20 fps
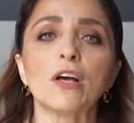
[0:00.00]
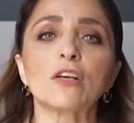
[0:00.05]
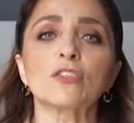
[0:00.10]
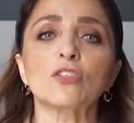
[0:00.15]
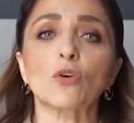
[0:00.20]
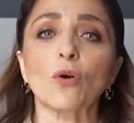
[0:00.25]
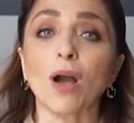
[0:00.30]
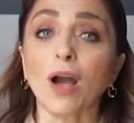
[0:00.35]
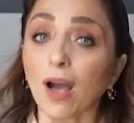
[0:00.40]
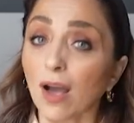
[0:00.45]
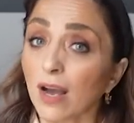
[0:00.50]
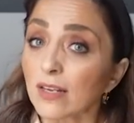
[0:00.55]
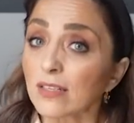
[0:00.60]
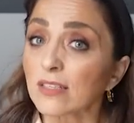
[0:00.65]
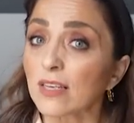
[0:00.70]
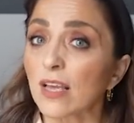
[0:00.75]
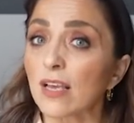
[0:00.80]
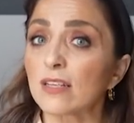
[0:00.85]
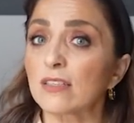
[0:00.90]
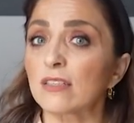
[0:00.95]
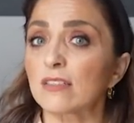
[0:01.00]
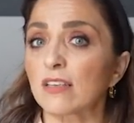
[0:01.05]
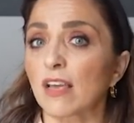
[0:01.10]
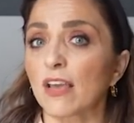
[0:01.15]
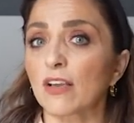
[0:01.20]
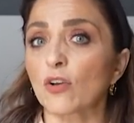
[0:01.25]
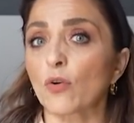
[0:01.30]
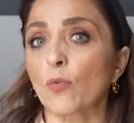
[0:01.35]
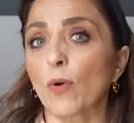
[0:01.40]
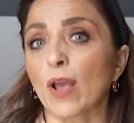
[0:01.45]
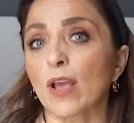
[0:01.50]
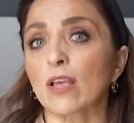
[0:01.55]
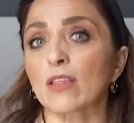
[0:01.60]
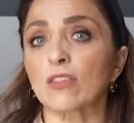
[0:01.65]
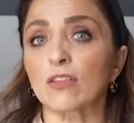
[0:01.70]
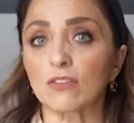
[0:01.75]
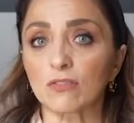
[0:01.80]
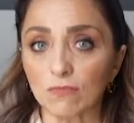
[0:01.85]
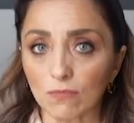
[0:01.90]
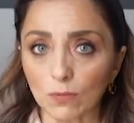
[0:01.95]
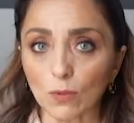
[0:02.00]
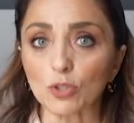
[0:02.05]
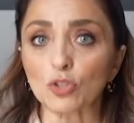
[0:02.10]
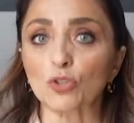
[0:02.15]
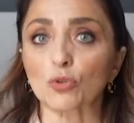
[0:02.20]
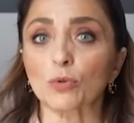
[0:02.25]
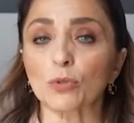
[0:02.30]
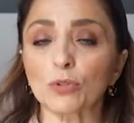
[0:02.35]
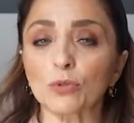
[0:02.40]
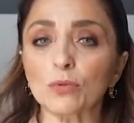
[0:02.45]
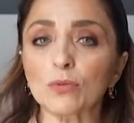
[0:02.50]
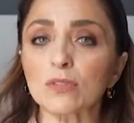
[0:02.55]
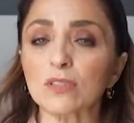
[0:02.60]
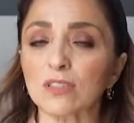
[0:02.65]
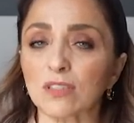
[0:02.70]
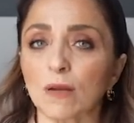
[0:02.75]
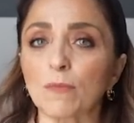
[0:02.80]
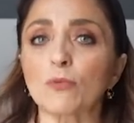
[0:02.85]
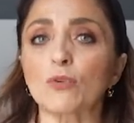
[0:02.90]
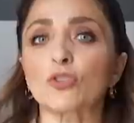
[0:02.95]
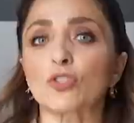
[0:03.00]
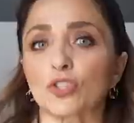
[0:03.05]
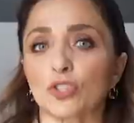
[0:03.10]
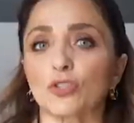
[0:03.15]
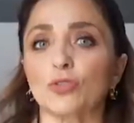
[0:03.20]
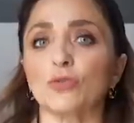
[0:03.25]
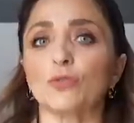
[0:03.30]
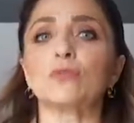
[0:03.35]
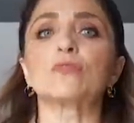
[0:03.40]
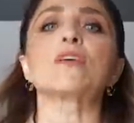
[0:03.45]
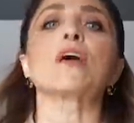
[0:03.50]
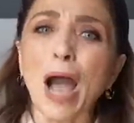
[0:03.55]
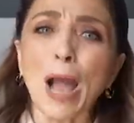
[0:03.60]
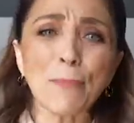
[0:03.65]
So I tend to take away the, the true summer shoes.